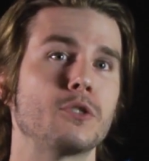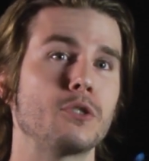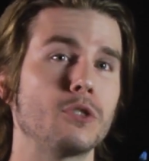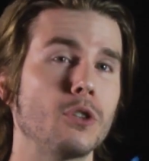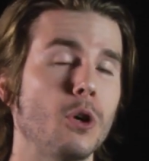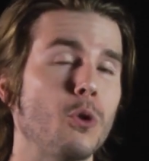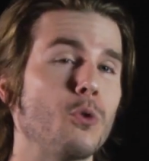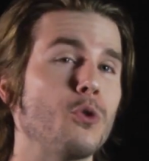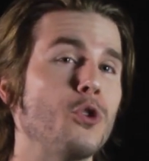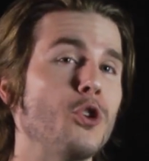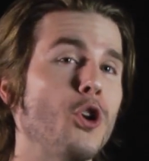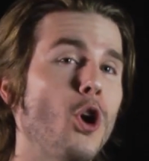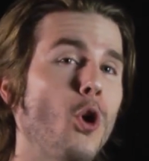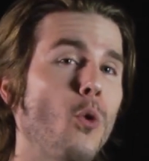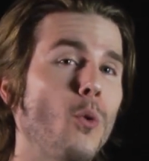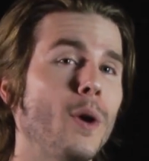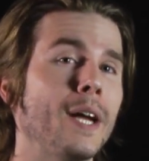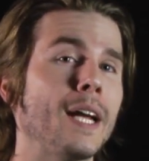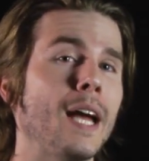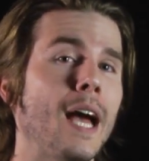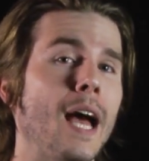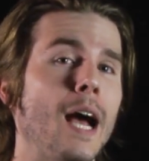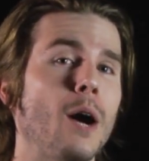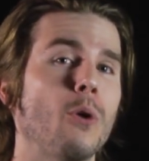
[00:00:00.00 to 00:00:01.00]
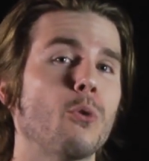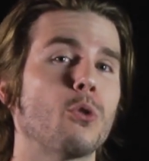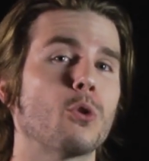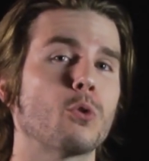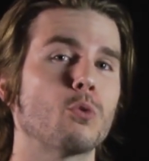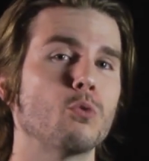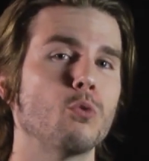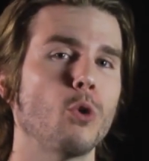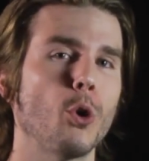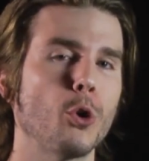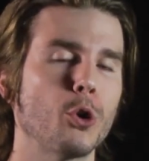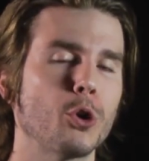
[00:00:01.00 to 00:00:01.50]
So knowing how the
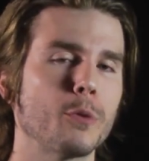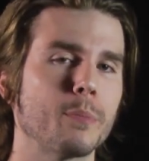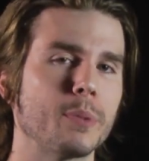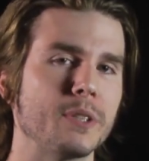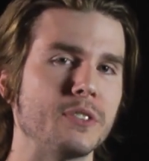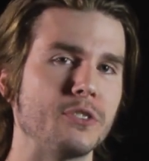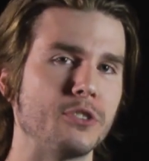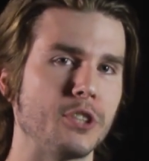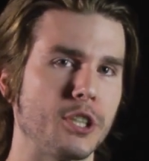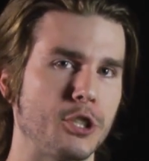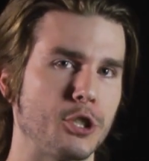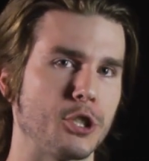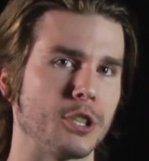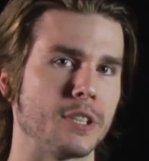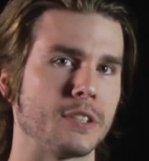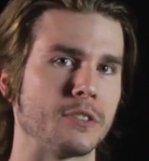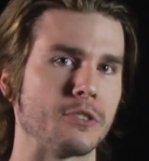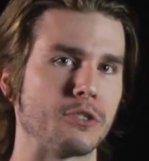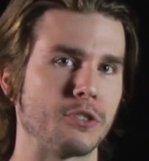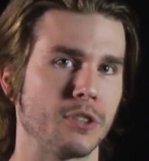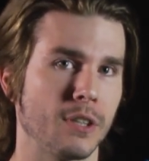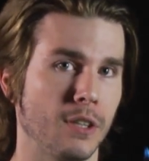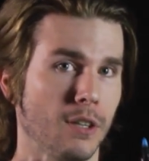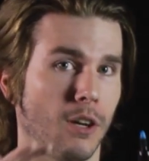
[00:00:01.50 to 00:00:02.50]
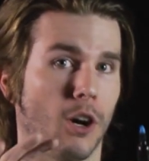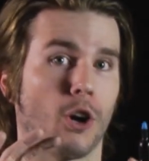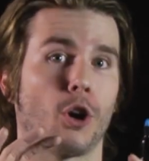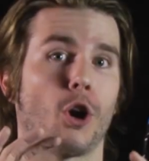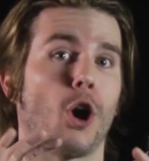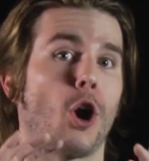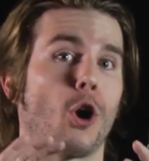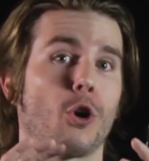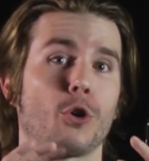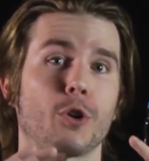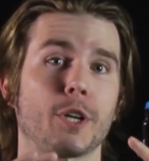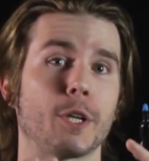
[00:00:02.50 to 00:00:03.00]
rotor positions
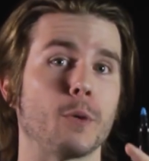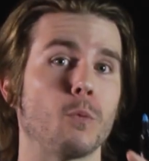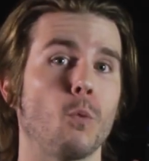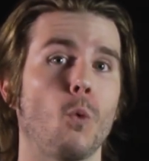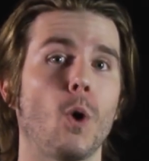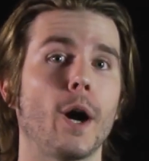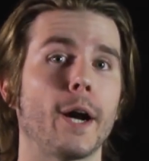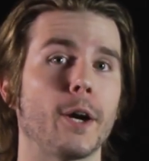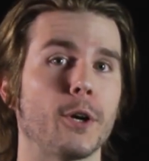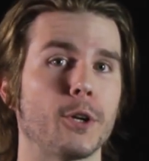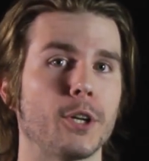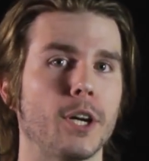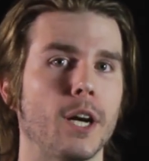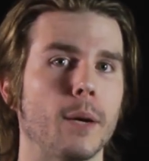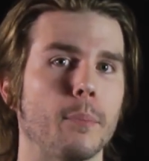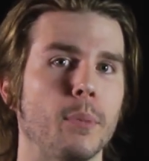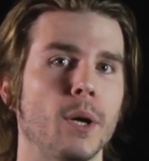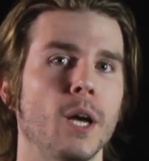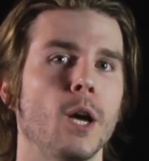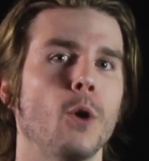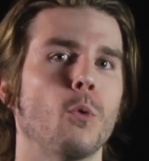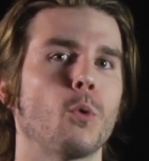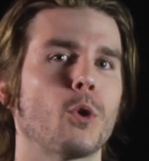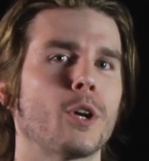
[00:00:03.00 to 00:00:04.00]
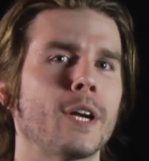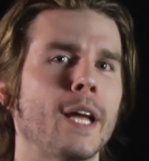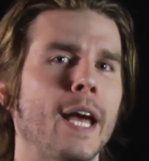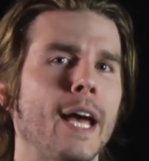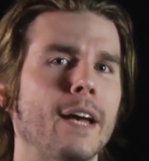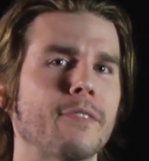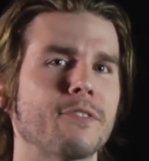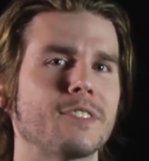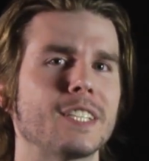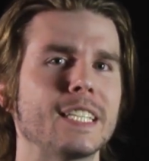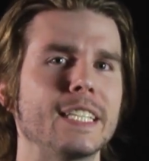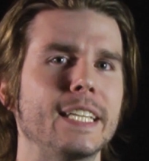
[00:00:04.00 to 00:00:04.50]
are already wired up, we're going to
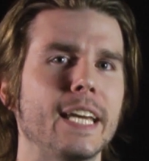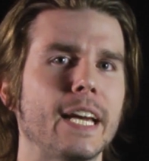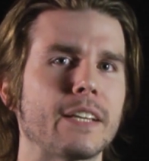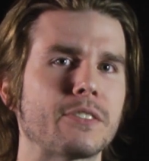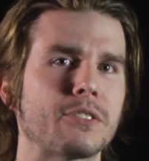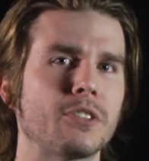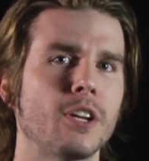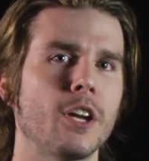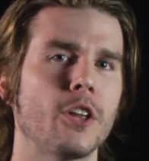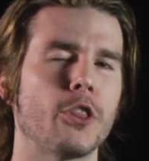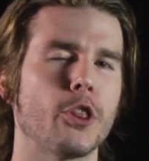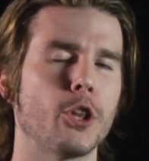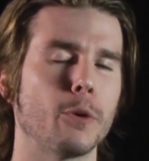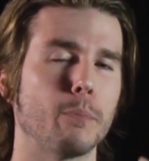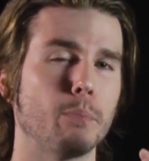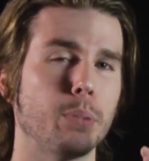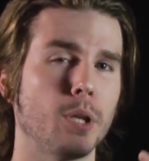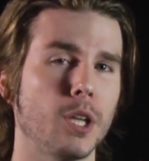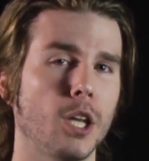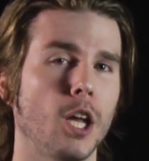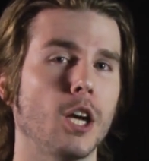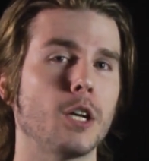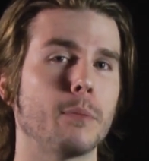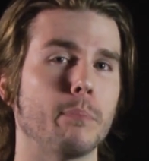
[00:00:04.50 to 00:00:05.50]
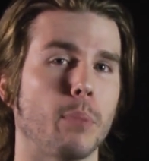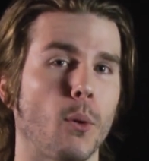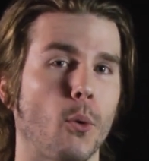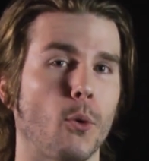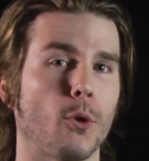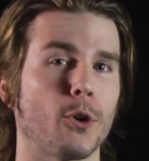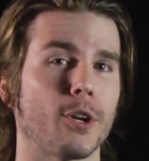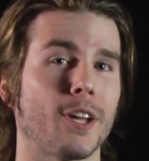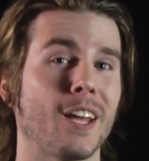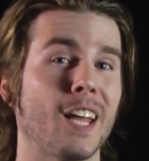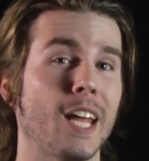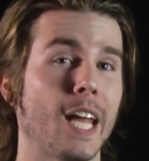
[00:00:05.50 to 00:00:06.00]
have to guess the plug
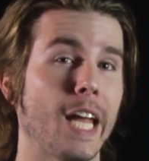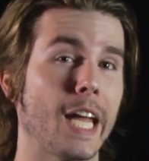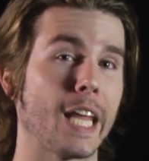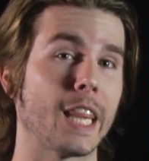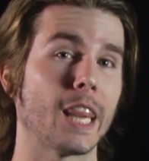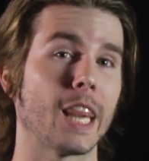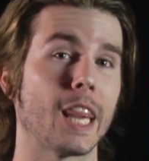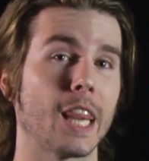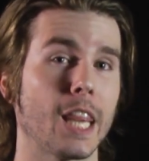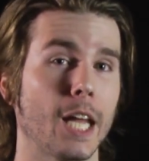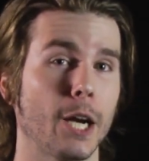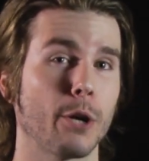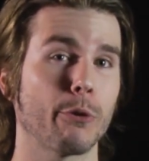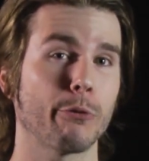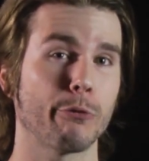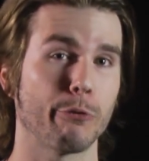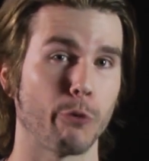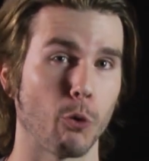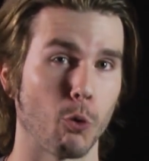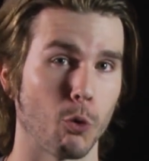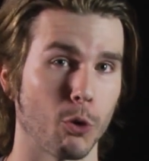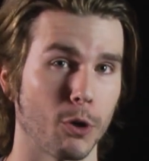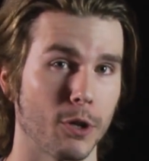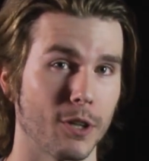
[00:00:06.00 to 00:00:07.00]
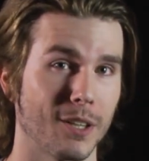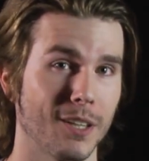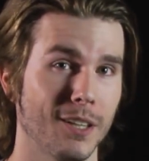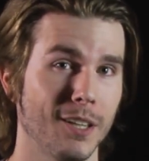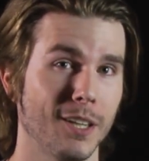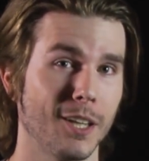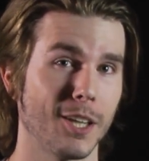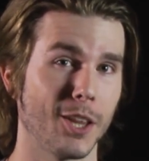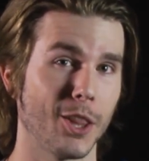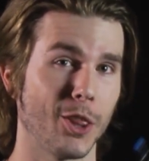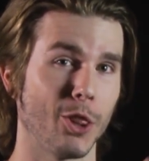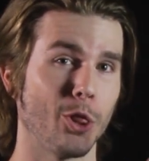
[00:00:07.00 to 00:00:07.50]
board and therefore
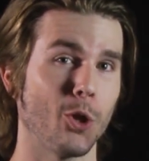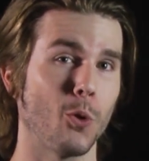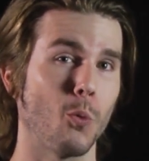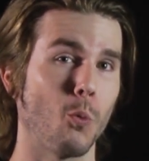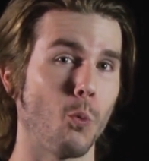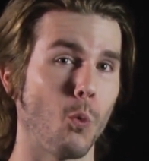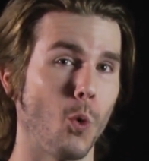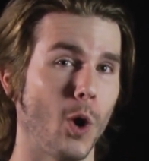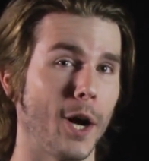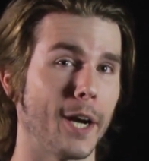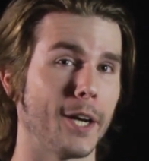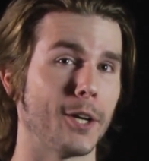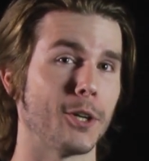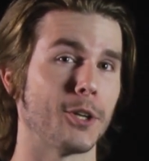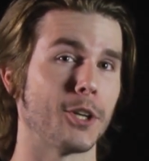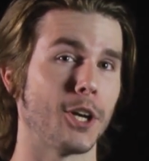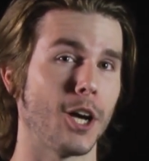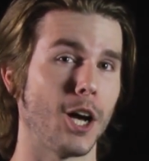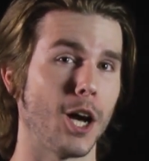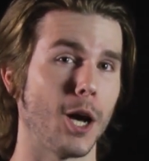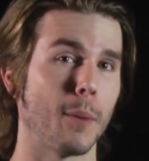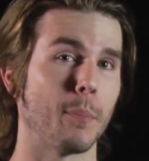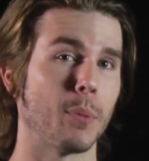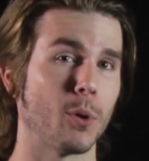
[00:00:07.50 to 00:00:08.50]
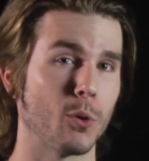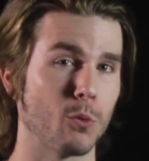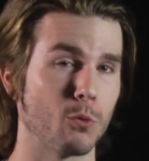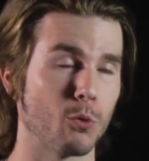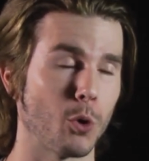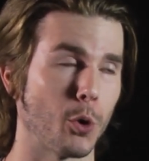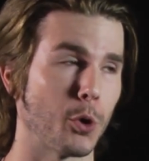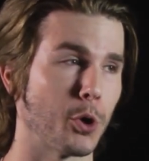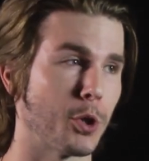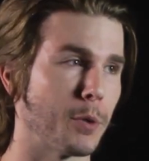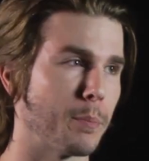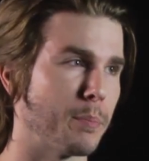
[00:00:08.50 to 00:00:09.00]
the wired up
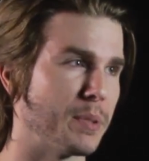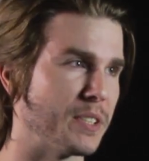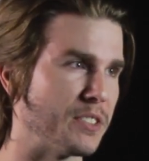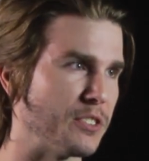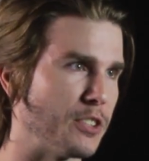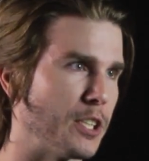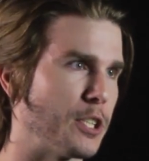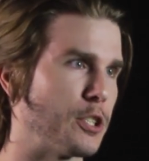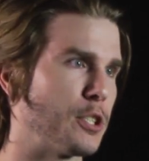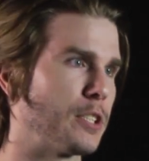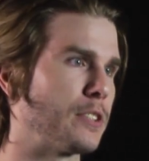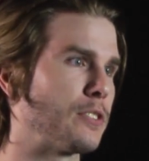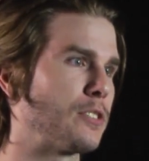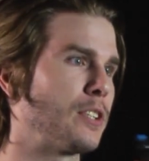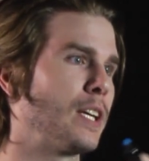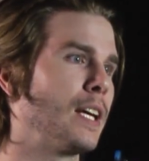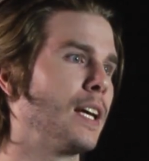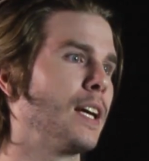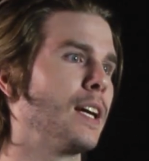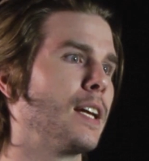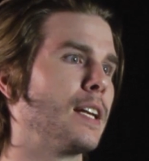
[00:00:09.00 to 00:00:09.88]
rotor positions.